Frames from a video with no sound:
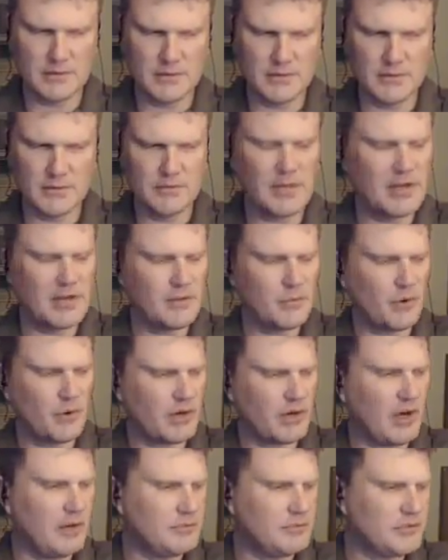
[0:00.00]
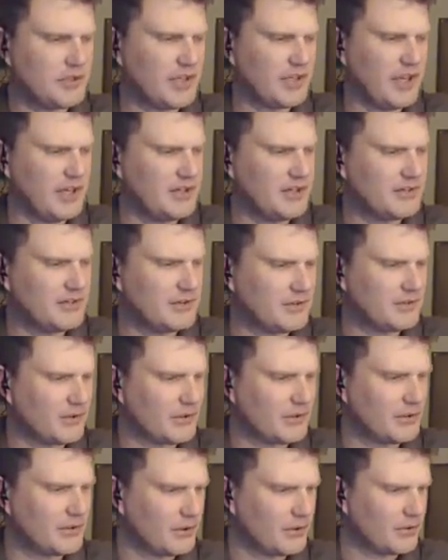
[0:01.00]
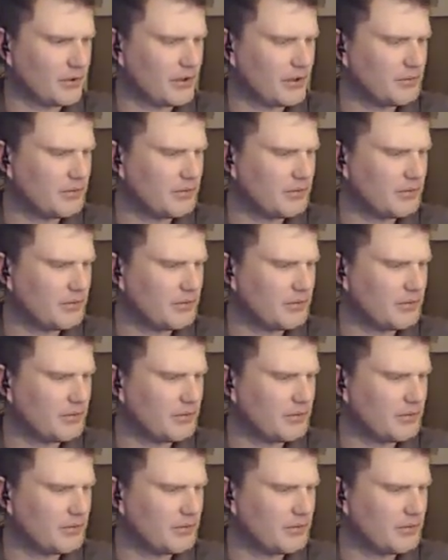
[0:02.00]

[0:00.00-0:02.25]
Made it more complicated to a certain degree,